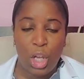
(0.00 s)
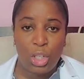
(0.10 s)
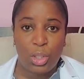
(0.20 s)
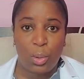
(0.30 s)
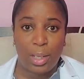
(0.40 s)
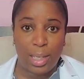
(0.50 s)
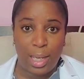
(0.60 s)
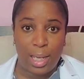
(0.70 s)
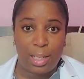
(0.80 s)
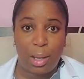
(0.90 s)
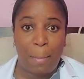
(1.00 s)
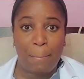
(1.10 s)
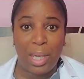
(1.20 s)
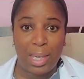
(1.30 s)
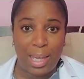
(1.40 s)
So again,
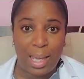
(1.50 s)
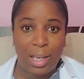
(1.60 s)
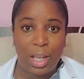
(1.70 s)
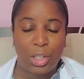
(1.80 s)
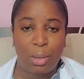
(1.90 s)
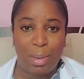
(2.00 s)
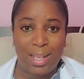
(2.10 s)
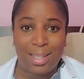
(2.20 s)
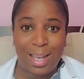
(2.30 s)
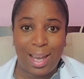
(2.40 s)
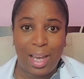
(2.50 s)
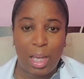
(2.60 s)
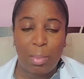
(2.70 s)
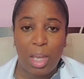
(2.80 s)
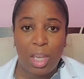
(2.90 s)
begin at your best
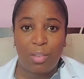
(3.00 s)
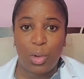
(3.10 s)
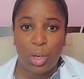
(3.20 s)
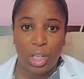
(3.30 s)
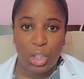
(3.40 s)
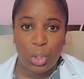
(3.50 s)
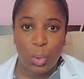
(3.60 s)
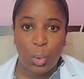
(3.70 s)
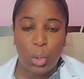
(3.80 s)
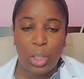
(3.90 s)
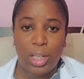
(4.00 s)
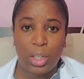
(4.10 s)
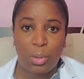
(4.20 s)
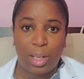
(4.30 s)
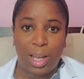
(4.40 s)
time. If you're in school and
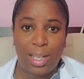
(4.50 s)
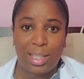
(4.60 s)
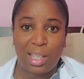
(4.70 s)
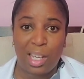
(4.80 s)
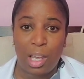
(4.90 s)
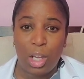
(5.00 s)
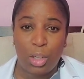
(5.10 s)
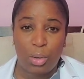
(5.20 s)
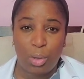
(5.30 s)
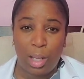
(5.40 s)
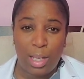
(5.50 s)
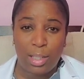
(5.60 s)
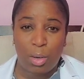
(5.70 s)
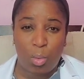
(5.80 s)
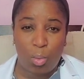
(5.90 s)
utilizing it, utilize
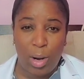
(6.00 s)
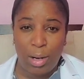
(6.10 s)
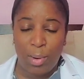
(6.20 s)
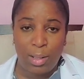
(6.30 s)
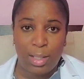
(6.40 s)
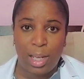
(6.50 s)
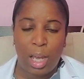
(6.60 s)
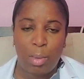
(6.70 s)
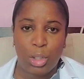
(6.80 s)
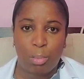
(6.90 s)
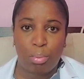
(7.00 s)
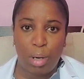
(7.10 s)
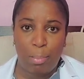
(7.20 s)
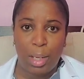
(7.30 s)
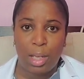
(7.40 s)
it right around the time as you're
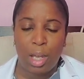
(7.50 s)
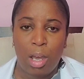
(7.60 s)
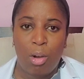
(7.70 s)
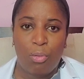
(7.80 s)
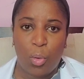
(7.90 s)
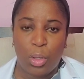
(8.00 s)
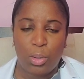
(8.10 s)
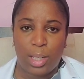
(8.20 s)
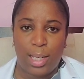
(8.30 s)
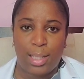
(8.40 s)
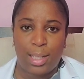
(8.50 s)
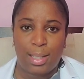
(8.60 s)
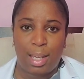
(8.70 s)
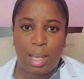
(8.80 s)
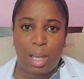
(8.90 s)
prepping for those exit
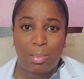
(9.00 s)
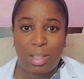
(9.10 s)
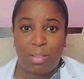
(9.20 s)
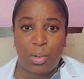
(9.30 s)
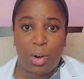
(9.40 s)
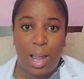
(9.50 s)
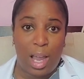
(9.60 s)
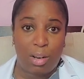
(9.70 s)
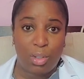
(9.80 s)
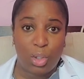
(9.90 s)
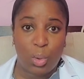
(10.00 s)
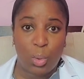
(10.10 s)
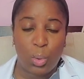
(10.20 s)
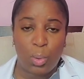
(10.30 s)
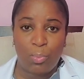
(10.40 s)
exams. If you're out of
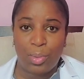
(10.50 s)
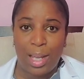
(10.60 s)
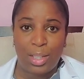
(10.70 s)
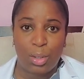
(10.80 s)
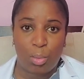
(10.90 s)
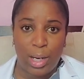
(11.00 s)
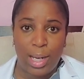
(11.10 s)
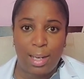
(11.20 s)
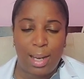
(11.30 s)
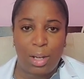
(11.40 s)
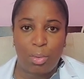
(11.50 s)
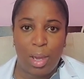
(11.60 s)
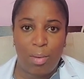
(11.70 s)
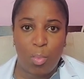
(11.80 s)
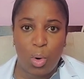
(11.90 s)
school, that's great. Now you
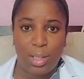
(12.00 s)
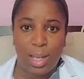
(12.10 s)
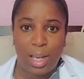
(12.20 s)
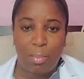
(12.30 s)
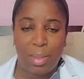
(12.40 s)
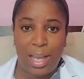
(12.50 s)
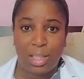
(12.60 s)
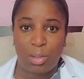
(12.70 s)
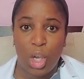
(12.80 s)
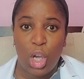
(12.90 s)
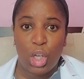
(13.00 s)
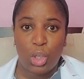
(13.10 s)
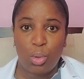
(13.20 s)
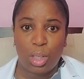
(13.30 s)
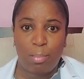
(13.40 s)
have more time. That's
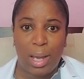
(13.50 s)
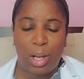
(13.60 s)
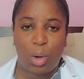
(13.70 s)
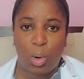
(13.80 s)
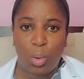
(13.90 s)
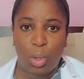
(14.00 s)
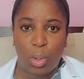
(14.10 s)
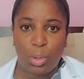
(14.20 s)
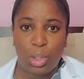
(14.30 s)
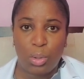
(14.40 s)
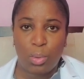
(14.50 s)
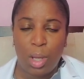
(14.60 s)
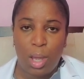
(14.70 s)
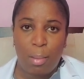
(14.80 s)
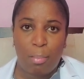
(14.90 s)
usually my go to,
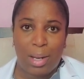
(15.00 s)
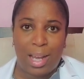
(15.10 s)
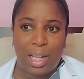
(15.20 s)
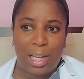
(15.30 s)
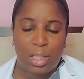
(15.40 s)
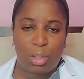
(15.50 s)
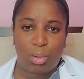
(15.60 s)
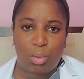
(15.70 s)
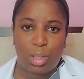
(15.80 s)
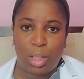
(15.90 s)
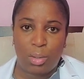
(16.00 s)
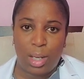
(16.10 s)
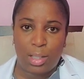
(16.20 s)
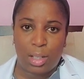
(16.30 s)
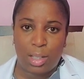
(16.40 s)
but I like to tell you
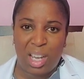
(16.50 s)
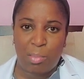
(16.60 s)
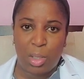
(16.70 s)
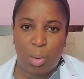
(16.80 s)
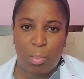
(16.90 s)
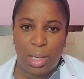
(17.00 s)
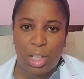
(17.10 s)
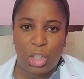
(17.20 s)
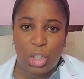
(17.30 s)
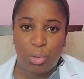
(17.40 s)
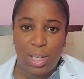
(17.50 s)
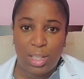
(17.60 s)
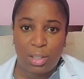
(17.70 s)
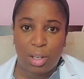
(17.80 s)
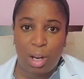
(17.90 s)
guys all the time, don't make it a
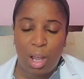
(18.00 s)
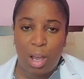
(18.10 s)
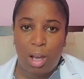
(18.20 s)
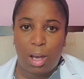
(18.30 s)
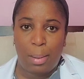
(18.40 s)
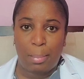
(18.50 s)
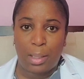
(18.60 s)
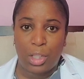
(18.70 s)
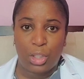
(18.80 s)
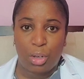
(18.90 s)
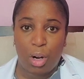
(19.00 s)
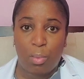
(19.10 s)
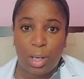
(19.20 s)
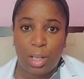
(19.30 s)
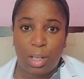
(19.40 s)
stressor because you're
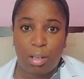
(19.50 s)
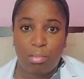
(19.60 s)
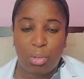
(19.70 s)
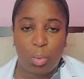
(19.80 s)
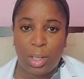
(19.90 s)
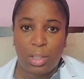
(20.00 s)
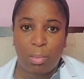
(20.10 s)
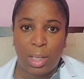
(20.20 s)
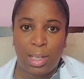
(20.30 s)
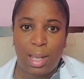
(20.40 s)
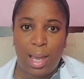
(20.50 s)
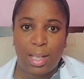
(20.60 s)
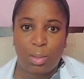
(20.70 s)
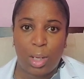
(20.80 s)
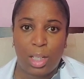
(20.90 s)
already doing so many
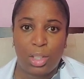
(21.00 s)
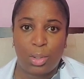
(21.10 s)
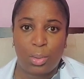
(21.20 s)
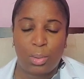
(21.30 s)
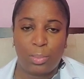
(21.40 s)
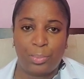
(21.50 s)
tasks while in school.